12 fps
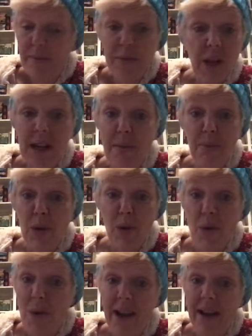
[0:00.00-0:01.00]
Donna, I'm
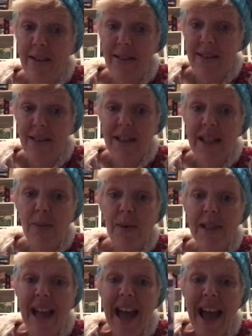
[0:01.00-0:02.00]
blown away. This
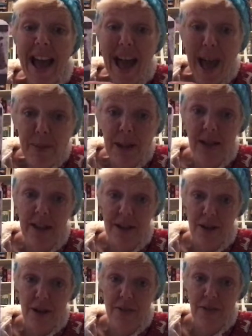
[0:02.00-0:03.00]
was epically
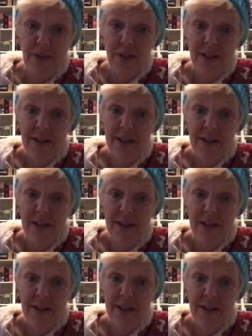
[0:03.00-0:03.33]
thoughtful.